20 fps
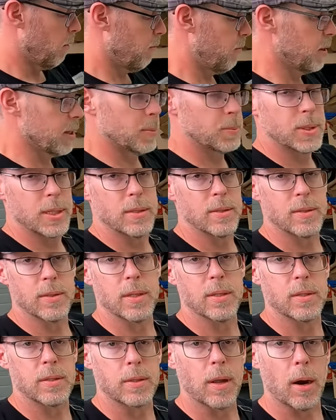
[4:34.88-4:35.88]
Phillips is
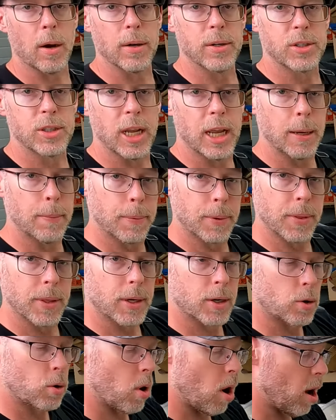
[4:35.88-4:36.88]
the star shape or
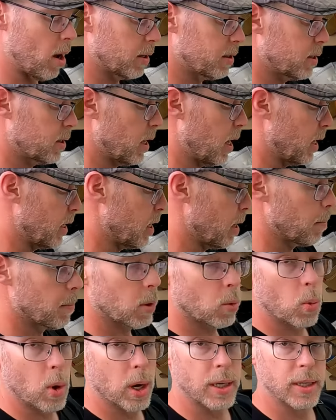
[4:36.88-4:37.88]
the cross, and
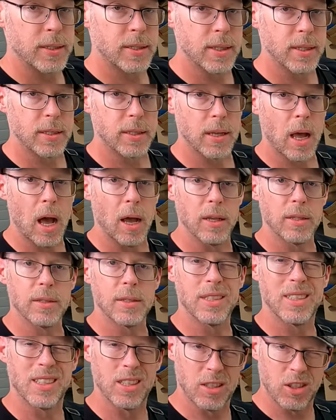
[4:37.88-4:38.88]
number 1 is the
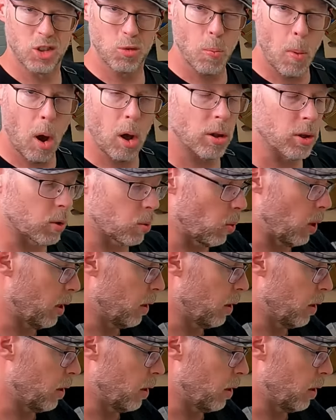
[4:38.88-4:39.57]
size. It's a smaller